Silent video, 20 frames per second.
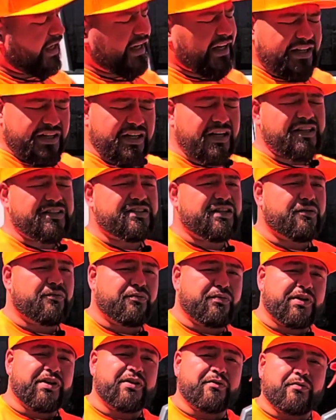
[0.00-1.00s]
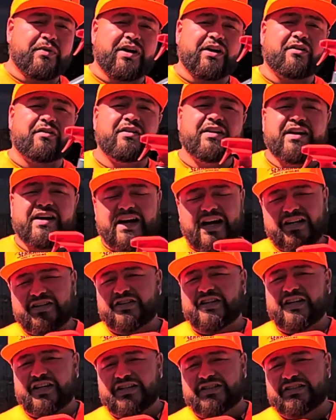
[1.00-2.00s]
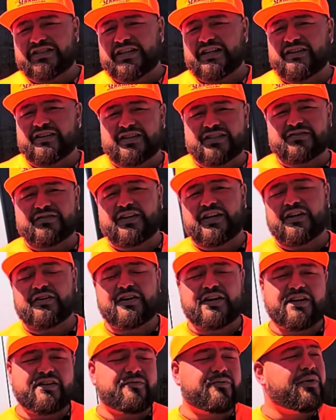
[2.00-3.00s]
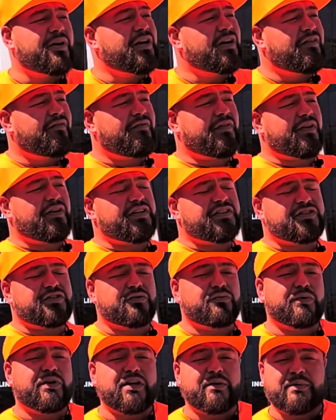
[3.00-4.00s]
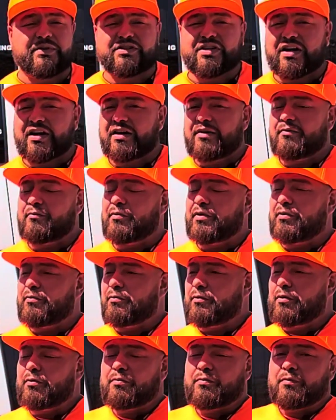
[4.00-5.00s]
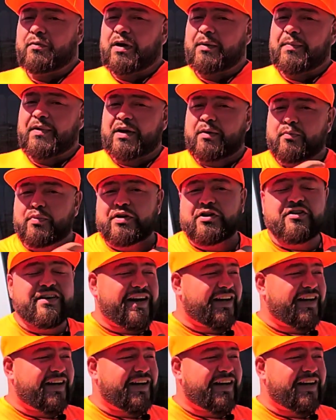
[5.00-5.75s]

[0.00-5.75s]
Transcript: it does really well, as you're gonna see on this video here. Very soon we're gonna be talking to, I'm gonna bring you